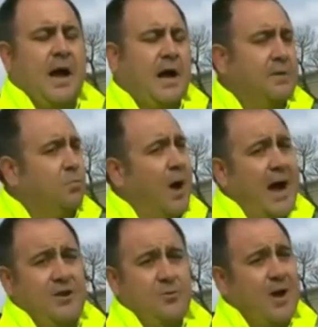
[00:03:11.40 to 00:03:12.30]
I,
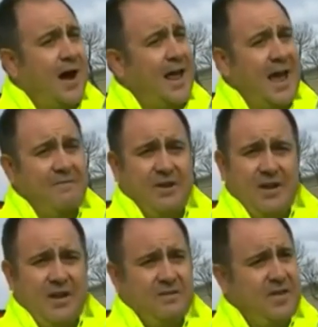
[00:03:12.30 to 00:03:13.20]
I, I do not
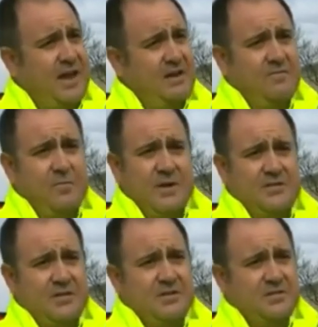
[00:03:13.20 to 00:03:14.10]
have any of that
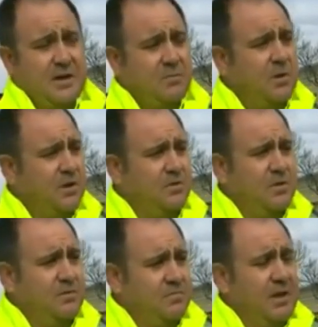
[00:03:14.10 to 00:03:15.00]
information at this time.
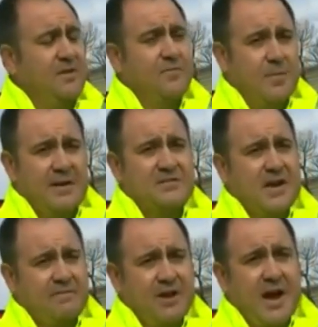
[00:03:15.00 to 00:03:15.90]
The, the
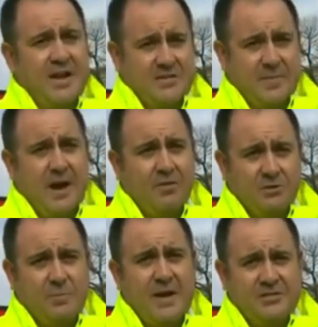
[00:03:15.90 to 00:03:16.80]
information I've got is
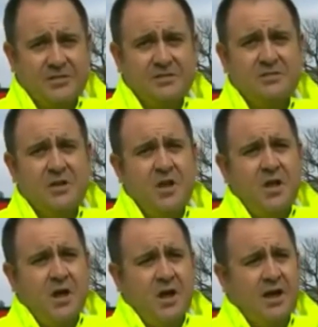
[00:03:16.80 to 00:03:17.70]
about those
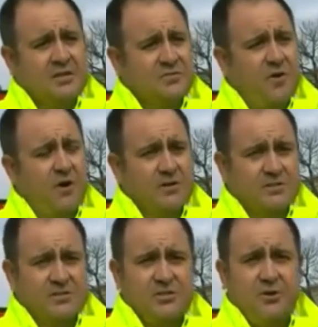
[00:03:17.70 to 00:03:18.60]
patients, uh, as
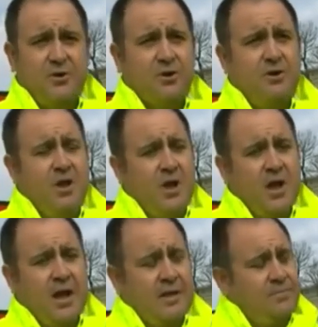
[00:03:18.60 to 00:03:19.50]
far as the shooter,
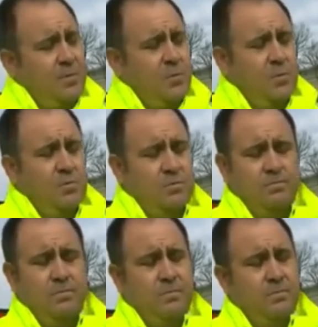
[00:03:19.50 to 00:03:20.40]
uh,
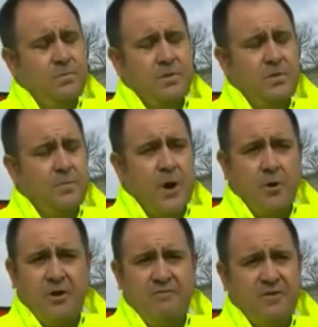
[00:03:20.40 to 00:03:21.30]

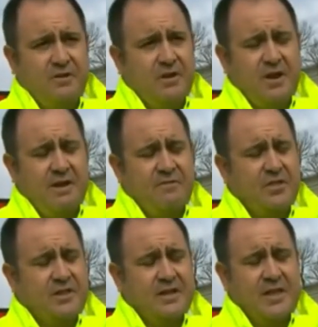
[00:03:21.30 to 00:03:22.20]
the motive, and, and
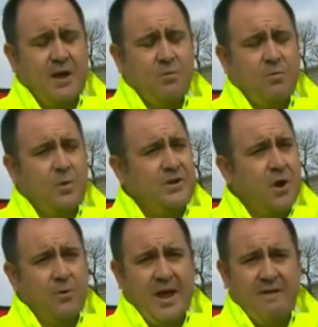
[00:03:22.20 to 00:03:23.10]
everything like that.
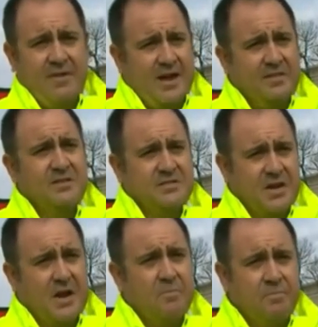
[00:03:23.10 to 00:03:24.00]
We don't have that at
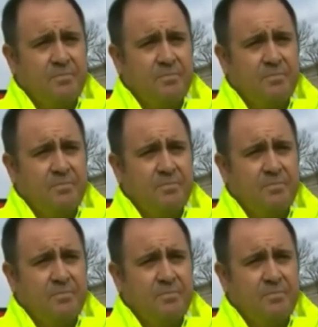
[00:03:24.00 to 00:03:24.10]
this time.